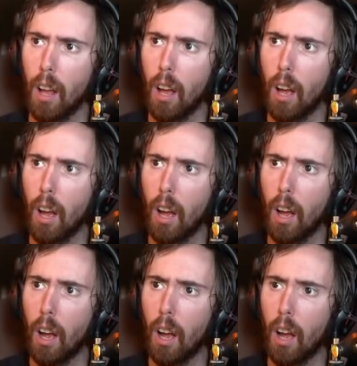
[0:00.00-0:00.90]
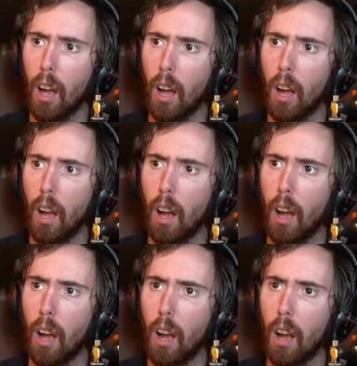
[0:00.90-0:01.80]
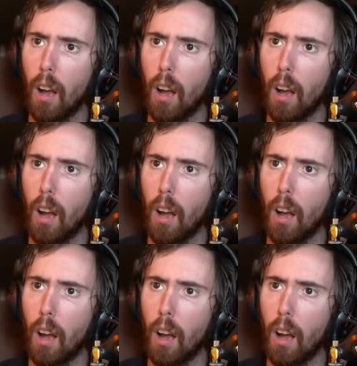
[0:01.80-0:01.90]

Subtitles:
Nothing is said.